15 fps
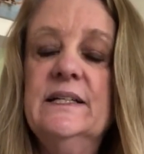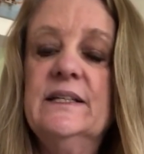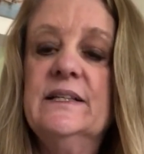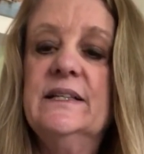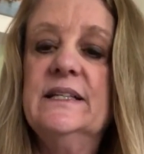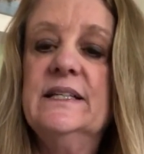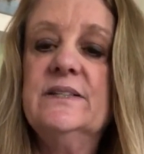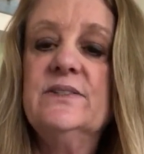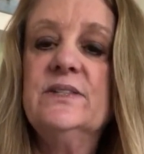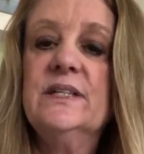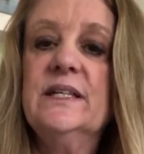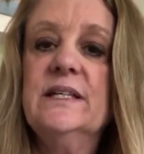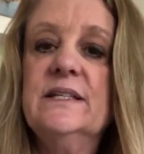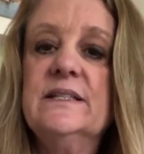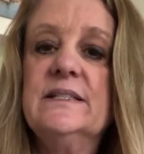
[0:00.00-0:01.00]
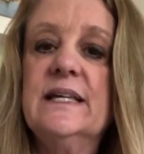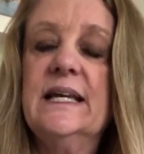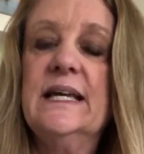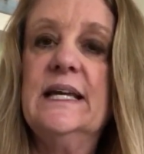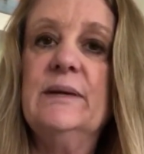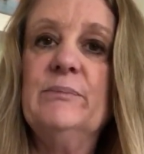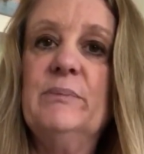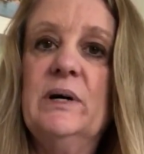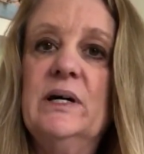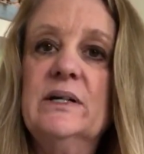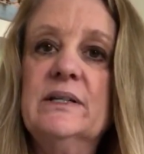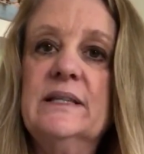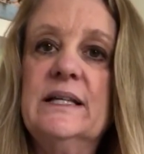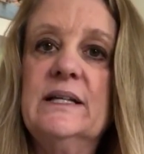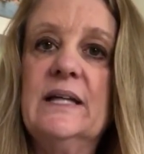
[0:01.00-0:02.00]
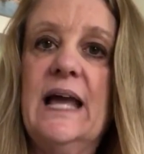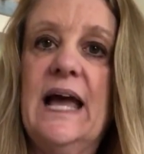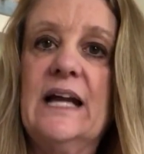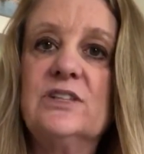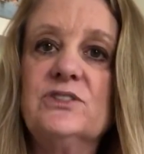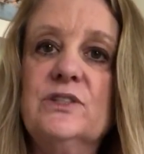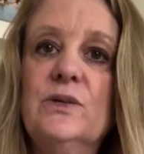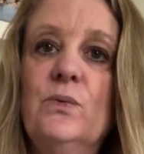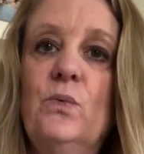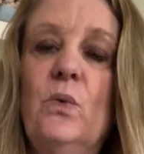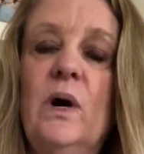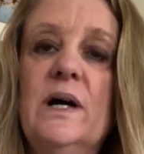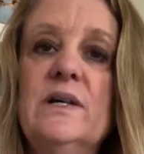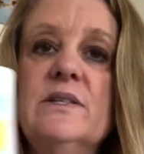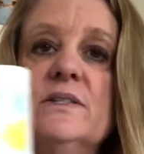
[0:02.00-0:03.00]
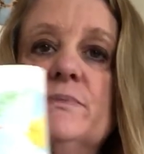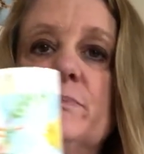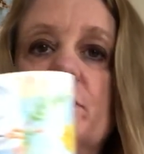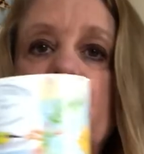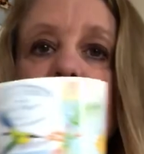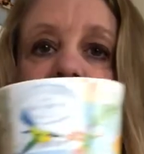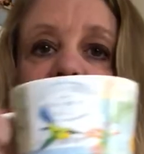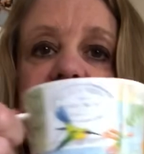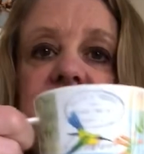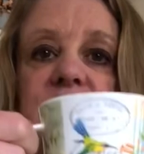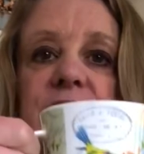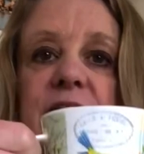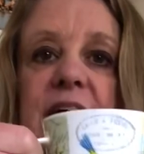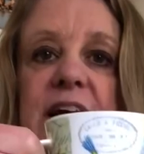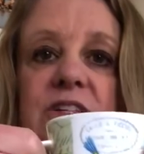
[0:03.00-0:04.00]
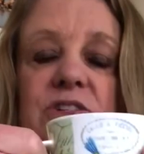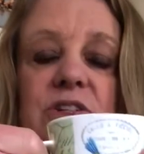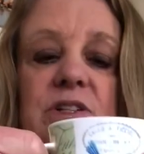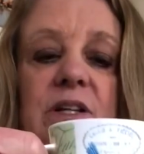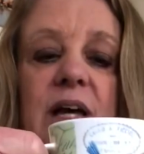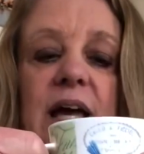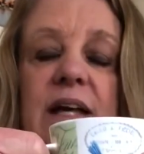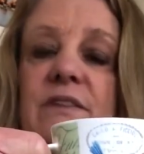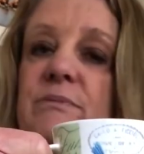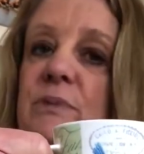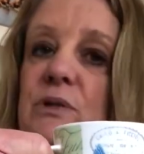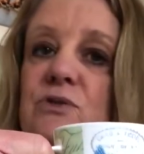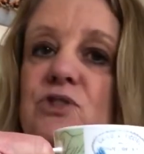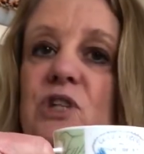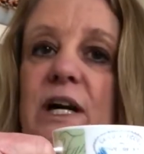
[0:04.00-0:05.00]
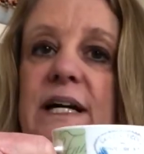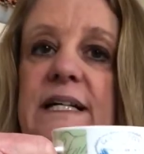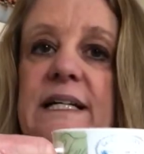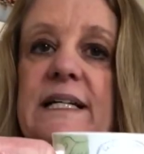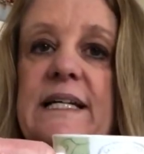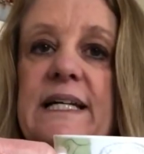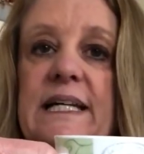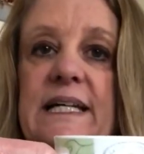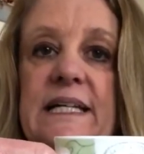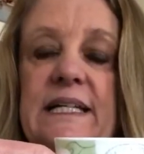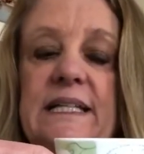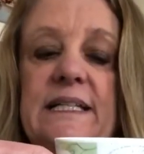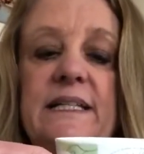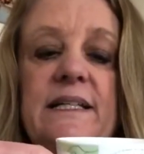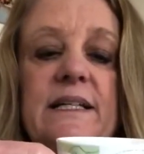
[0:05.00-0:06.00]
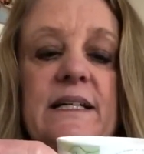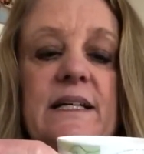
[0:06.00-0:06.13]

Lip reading: This is a mug that actually was manufactured out of bone china in